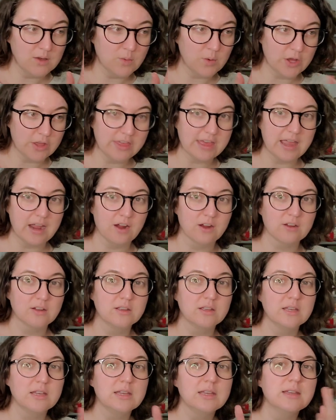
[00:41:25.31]
We're
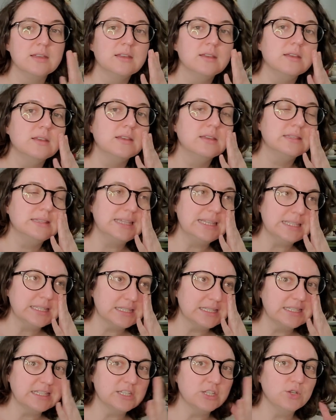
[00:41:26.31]
there. Leads
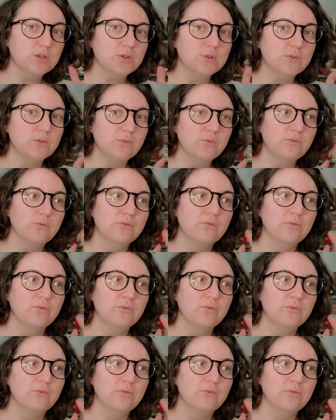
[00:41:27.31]
us into